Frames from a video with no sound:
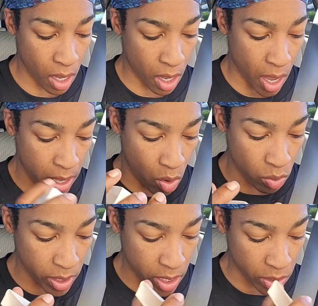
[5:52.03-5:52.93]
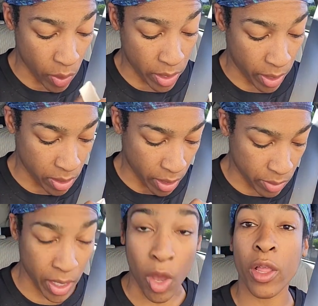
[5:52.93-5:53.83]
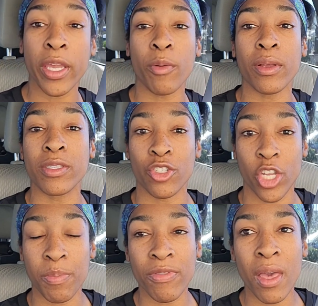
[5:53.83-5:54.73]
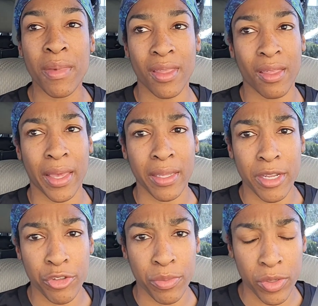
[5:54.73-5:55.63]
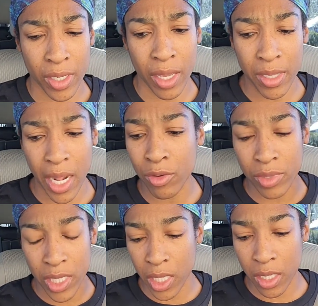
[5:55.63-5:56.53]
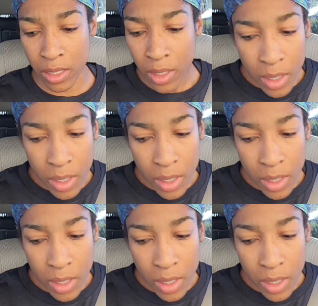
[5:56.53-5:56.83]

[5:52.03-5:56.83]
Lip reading: so anyway, like I was saying, all I care about is the shape of them and that I can hear the music. I mean, I don't need